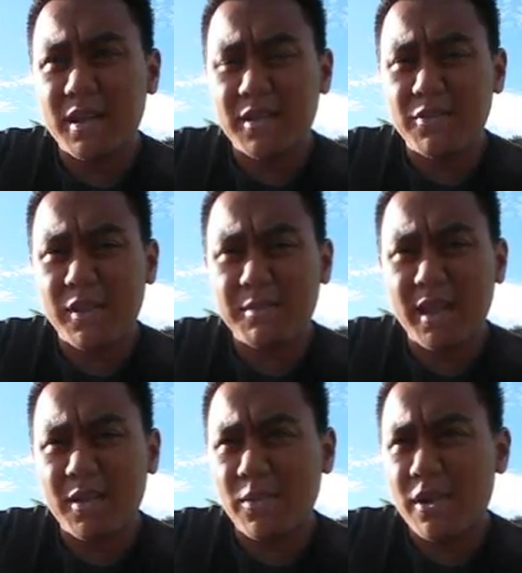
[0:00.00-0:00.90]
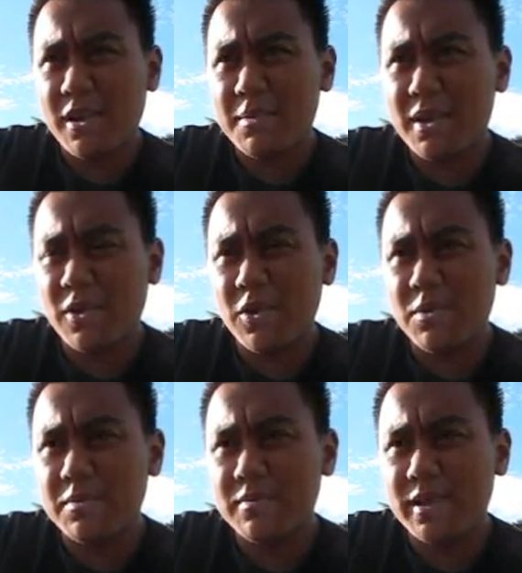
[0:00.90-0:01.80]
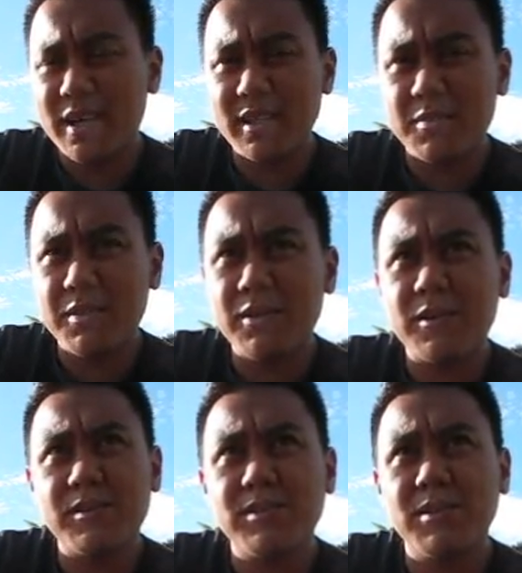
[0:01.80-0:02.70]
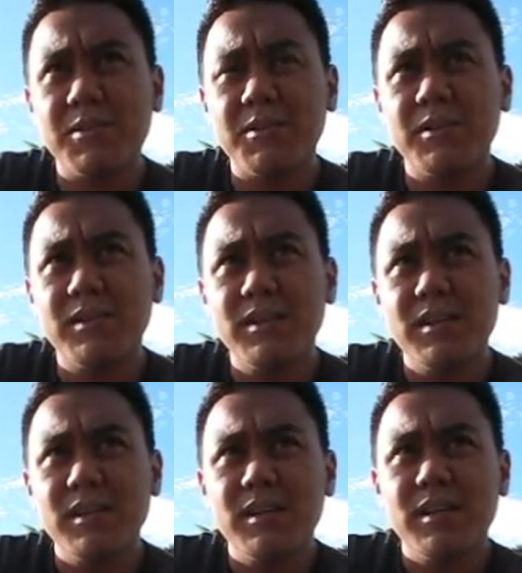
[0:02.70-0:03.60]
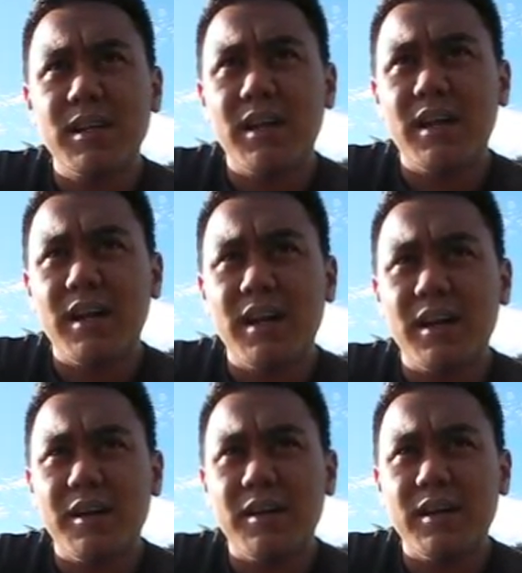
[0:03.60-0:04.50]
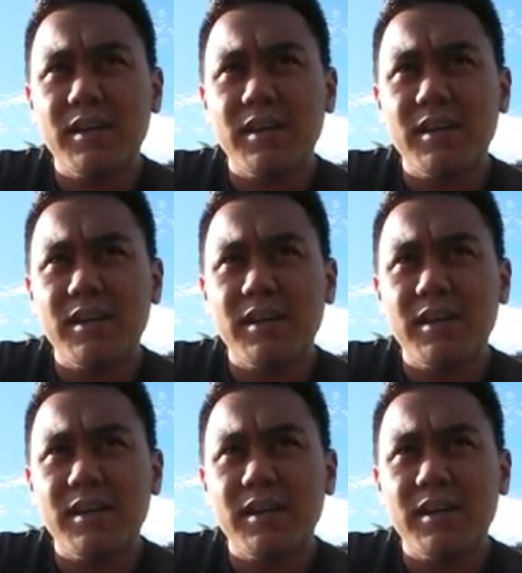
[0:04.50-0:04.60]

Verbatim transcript: and if I'm not at work, I'm at home behind the computer. So, uh,